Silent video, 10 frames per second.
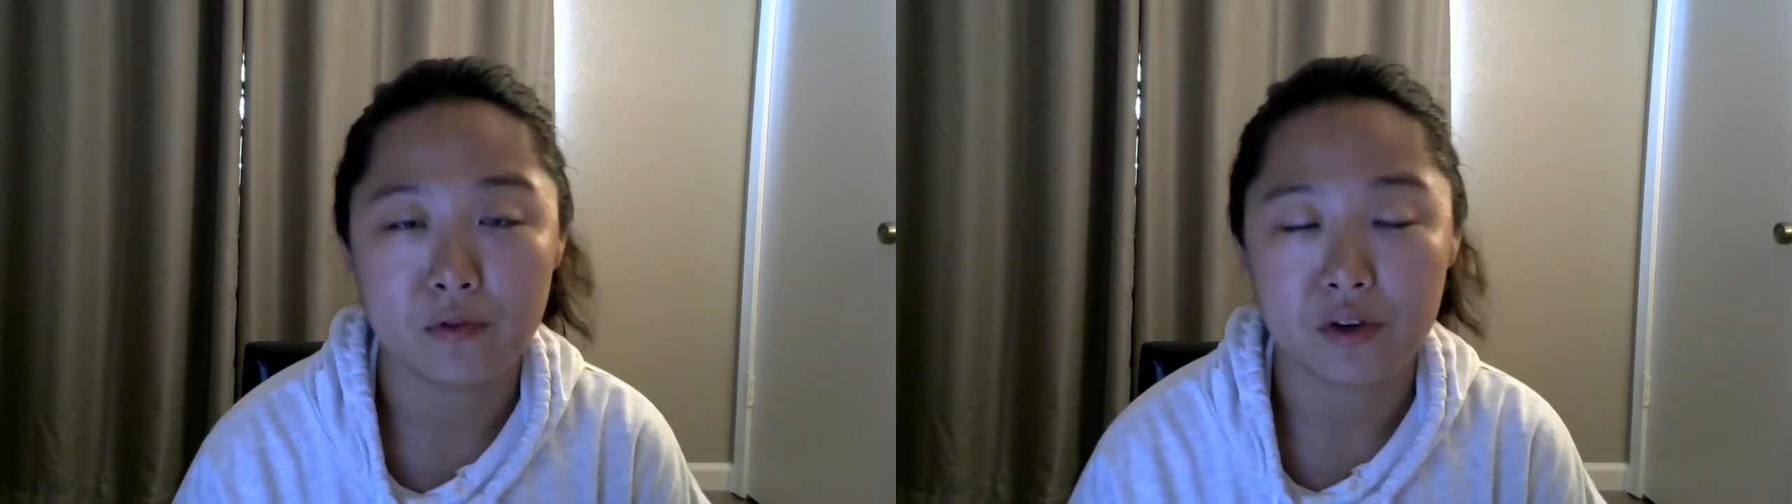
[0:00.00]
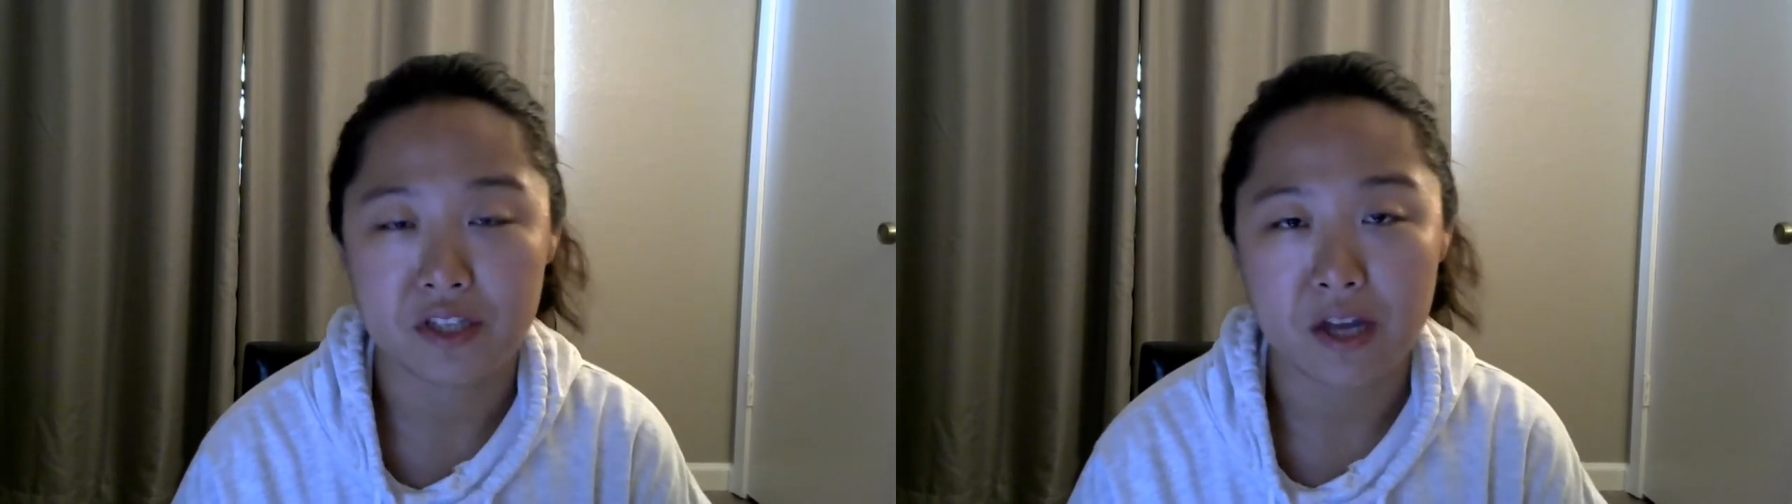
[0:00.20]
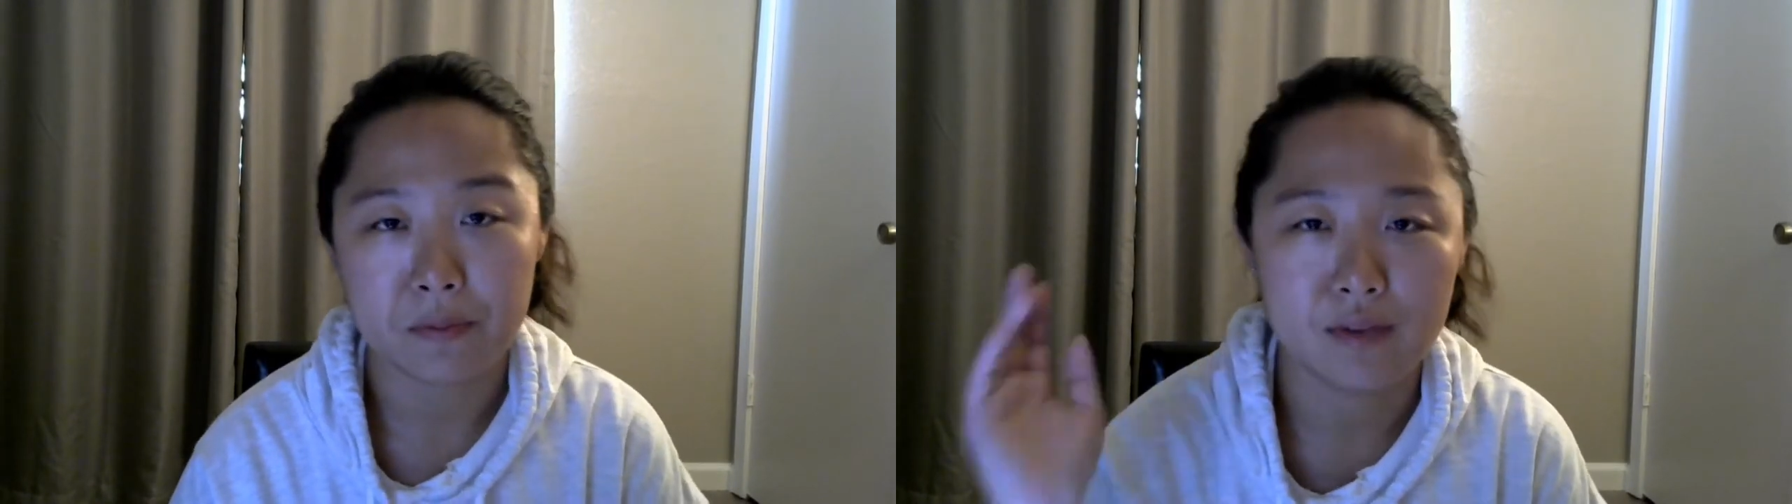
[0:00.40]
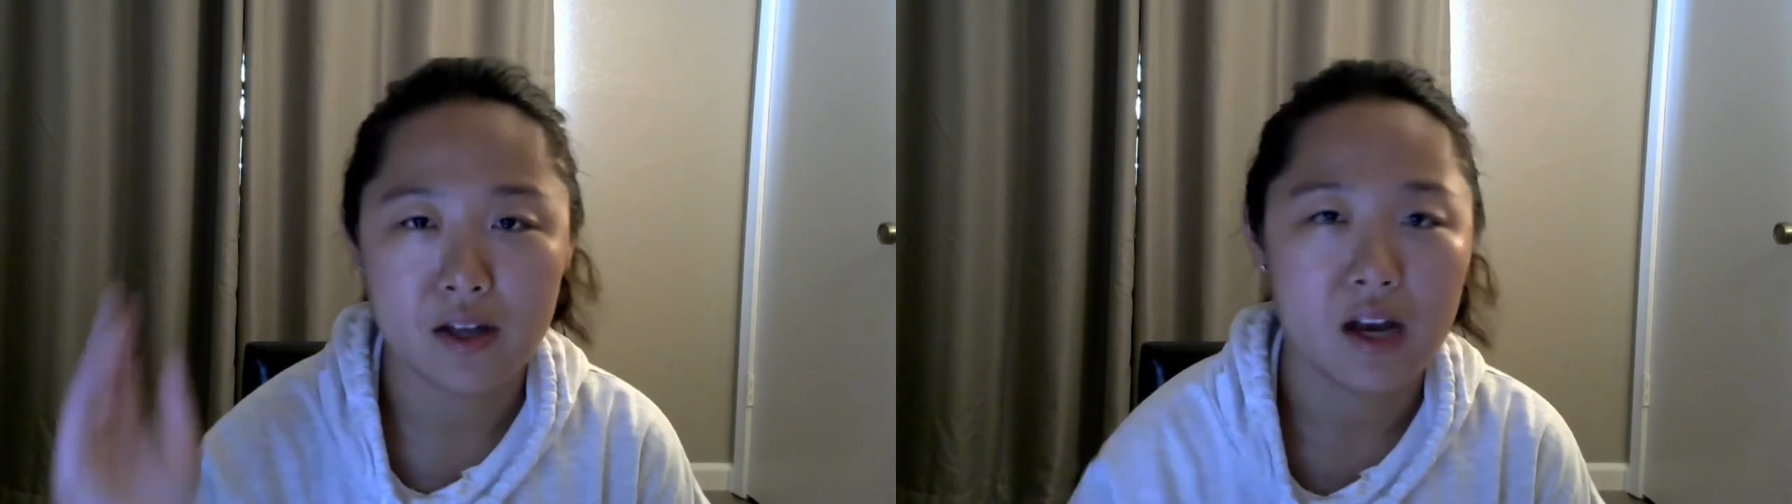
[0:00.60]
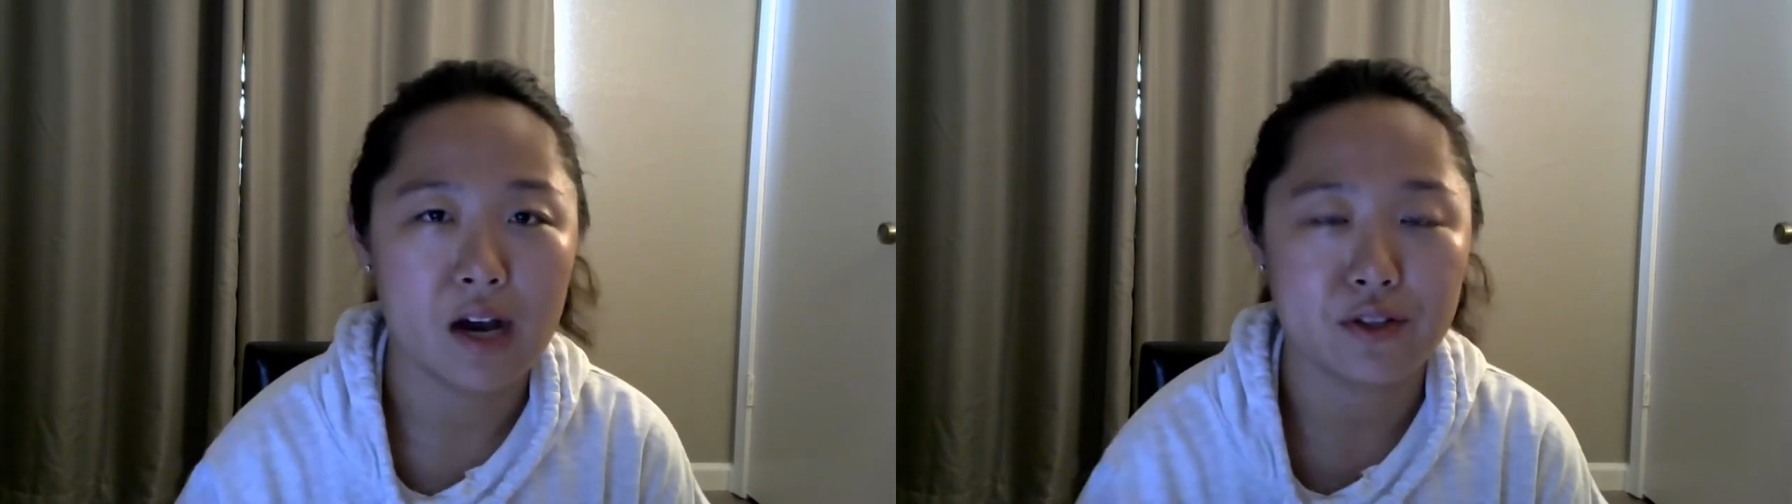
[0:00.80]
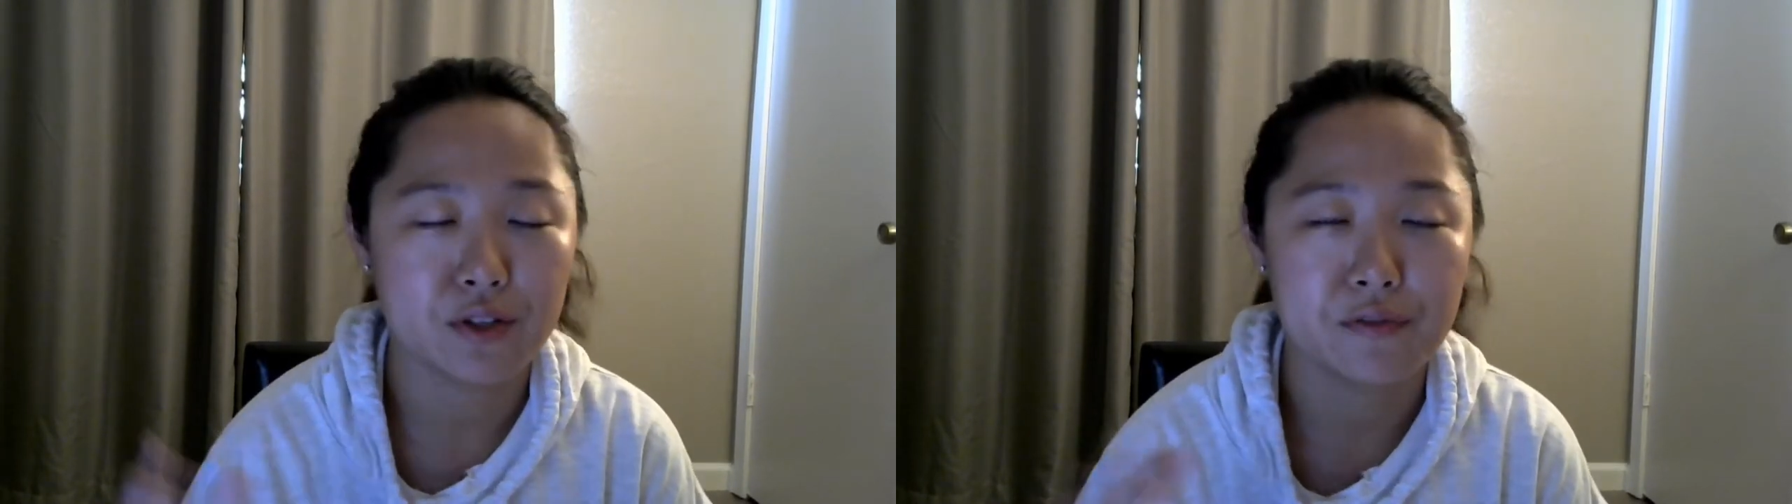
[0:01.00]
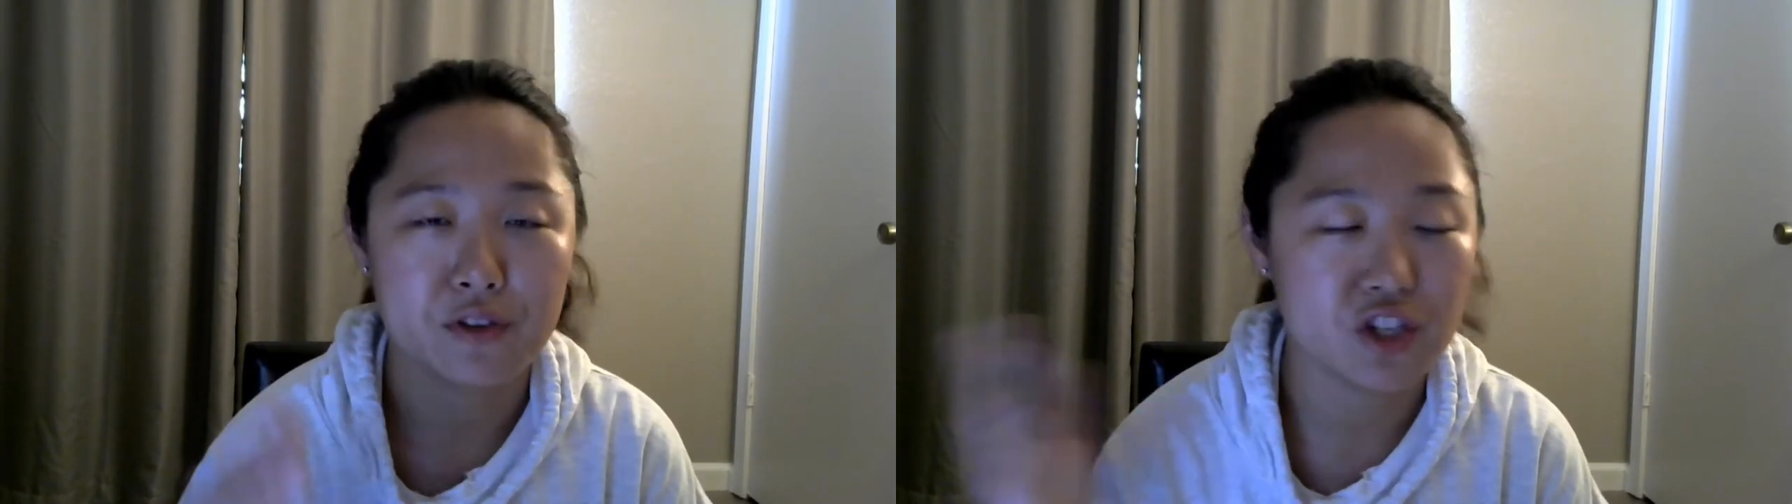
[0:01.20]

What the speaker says: For example, I was looking for